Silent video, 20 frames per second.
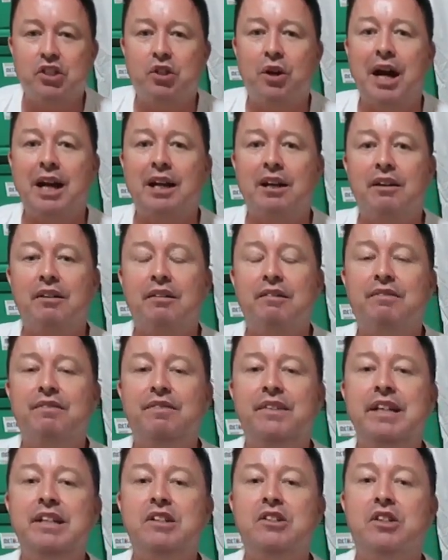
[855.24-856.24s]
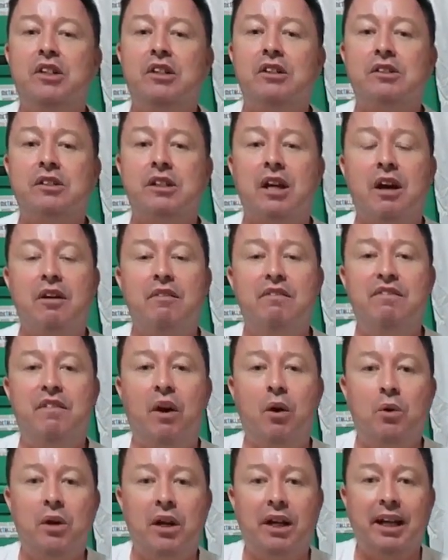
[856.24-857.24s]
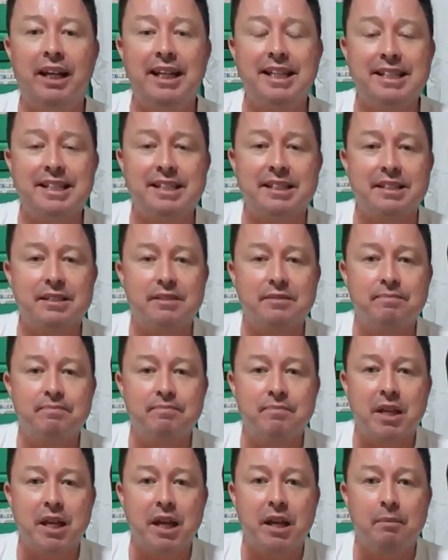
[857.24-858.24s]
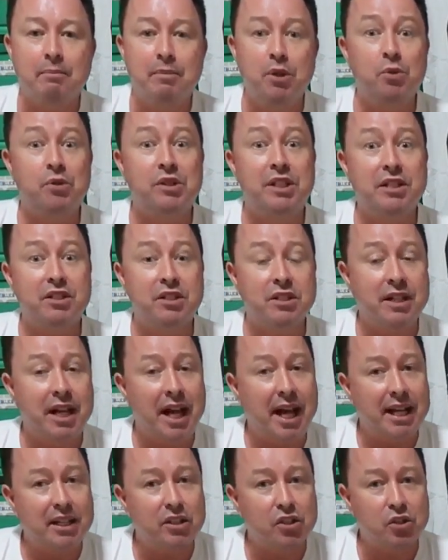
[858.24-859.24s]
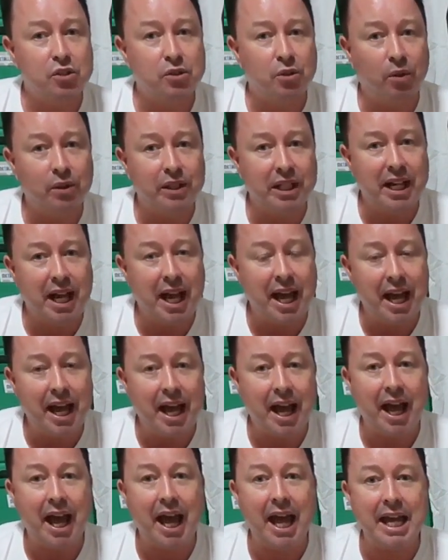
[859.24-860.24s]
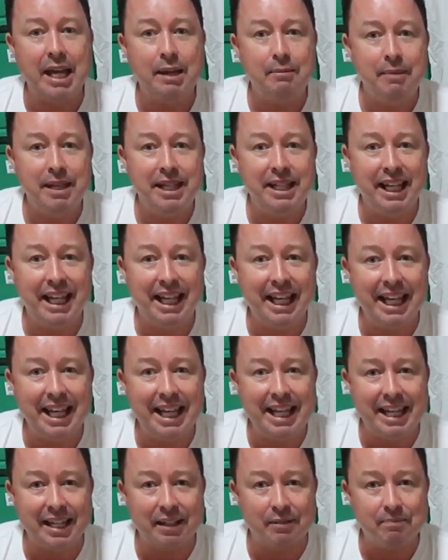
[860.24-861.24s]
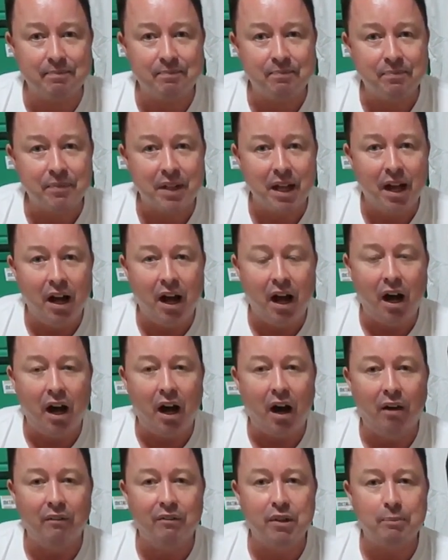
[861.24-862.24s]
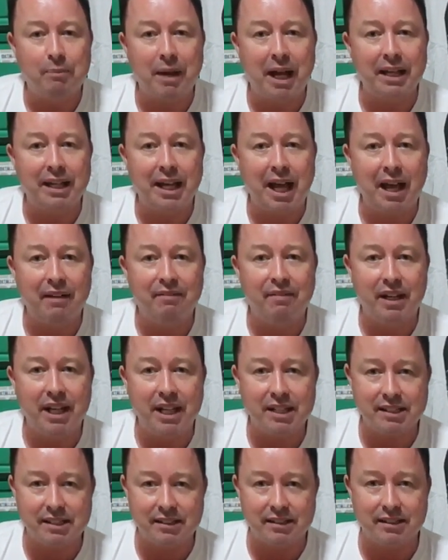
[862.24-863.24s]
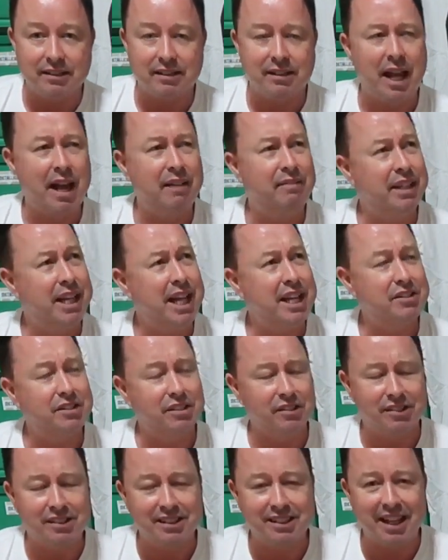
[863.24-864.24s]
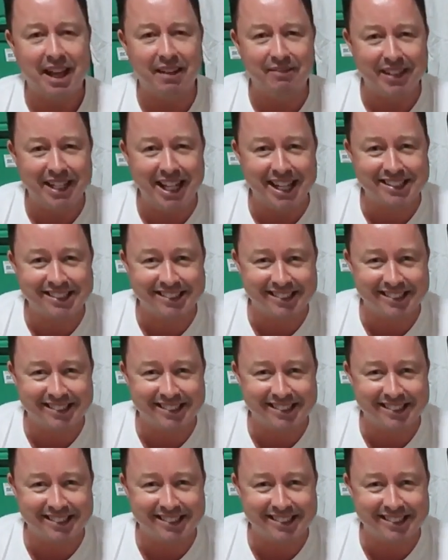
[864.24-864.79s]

This track features vocalist, musician extraordinaire Amy Lee of the band Evanescence.